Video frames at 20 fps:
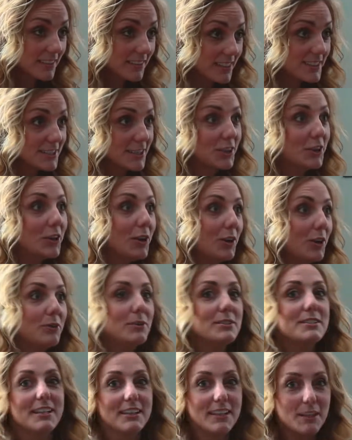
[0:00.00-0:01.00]
the
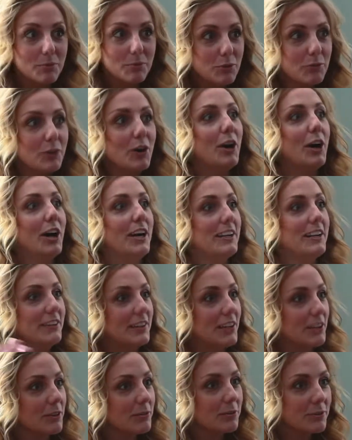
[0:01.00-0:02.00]
goal, is that they move on and
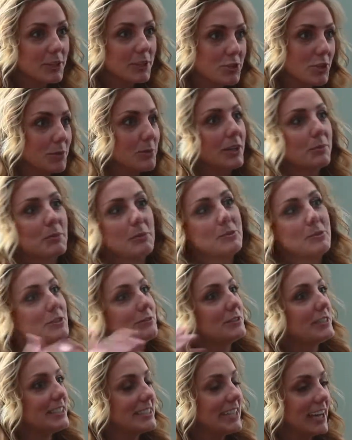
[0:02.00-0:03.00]
they're contributing members
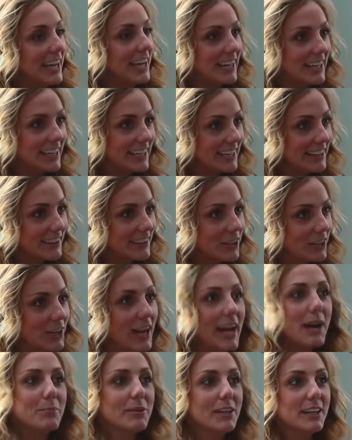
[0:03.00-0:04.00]
of society and they're
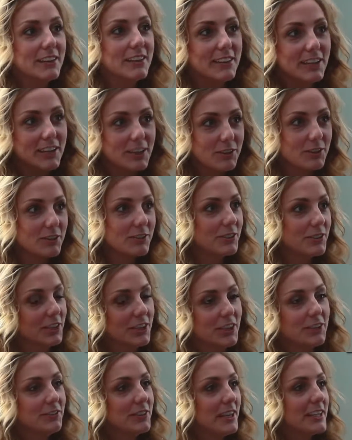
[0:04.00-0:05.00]
happy and
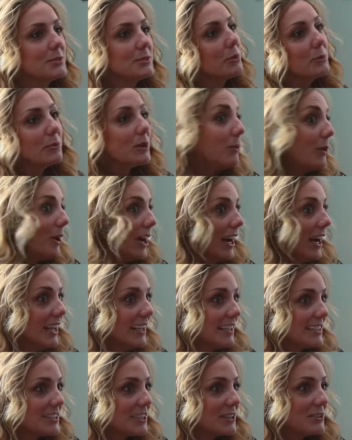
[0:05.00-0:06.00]
that's what we want,
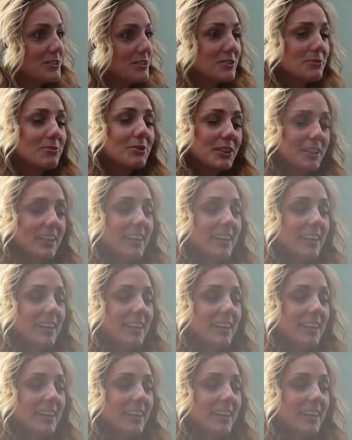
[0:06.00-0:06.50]
and so it's really